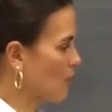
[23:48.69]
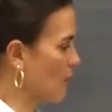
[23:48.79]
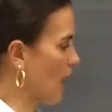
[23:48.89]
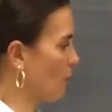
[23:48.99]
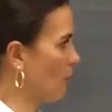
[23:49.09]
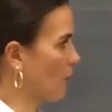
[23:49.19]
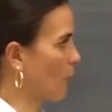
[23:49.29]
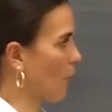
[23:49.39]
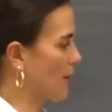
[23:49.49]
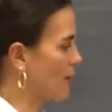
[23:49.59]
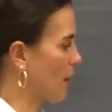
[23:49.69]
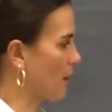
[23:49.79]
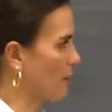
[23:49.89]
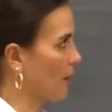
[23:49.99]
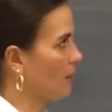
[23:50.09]
So now what we're going to
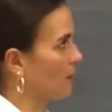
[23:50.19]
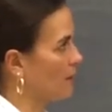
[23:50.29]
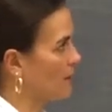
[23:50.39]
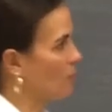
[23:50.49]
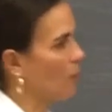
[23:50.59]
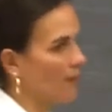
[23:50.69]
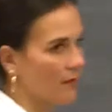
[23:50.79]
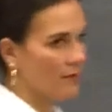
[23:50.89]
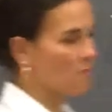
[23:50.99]
talk about is what